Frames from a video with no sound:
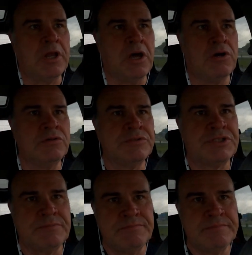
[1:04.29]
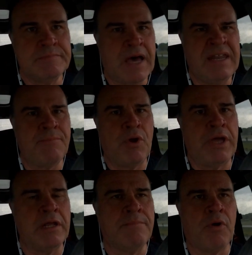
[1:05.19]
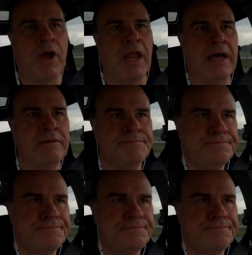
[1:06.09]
clothes. I didn't bring an umbrella.